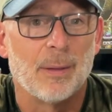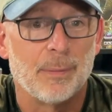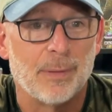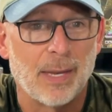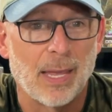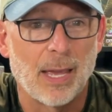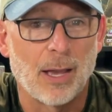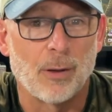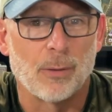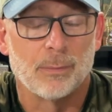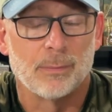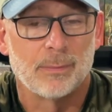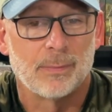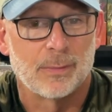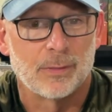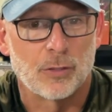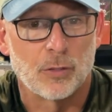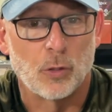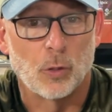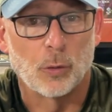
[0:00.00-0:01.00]
Now,
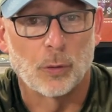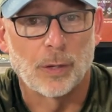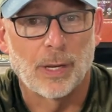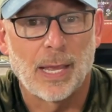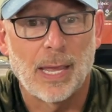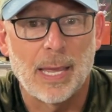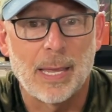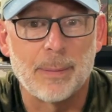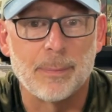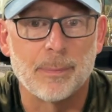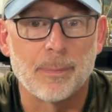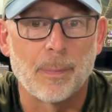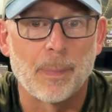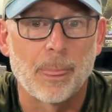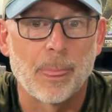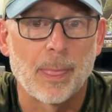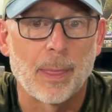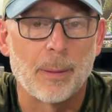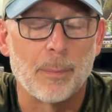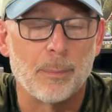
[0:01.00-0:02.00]
it's an older game,
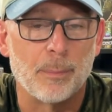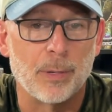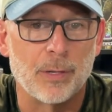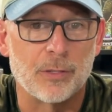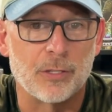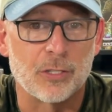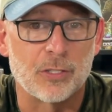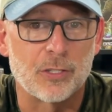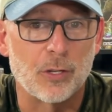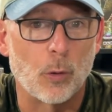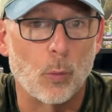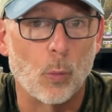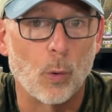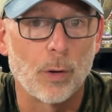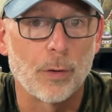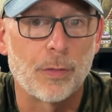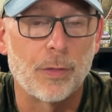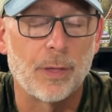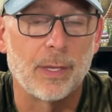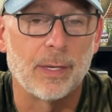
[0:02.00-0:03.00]
but is it still
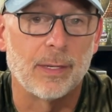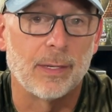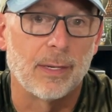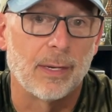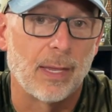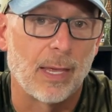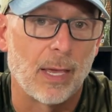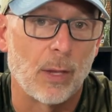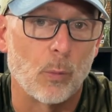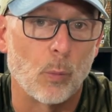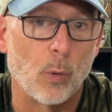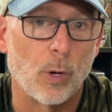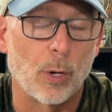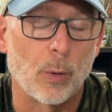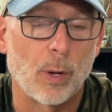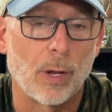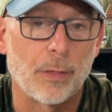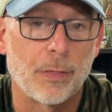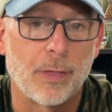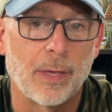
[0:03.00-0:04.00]
worth it? And what do
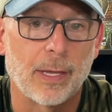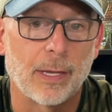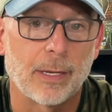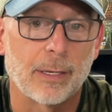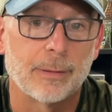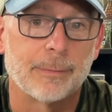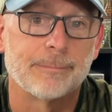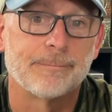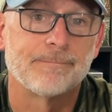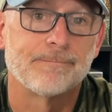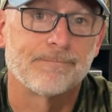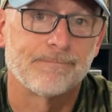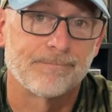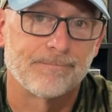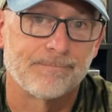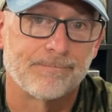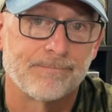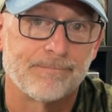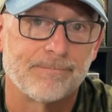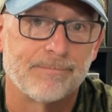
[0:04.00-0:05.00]
I think?
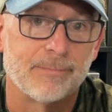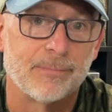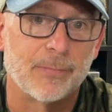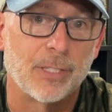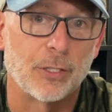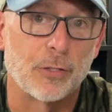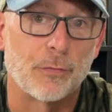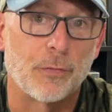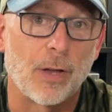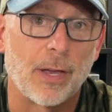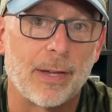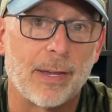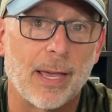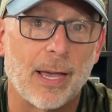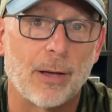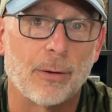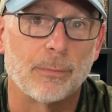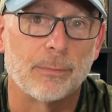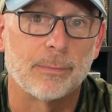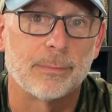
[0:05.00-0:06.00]
Let's find
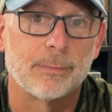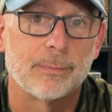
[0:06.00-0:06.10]
out.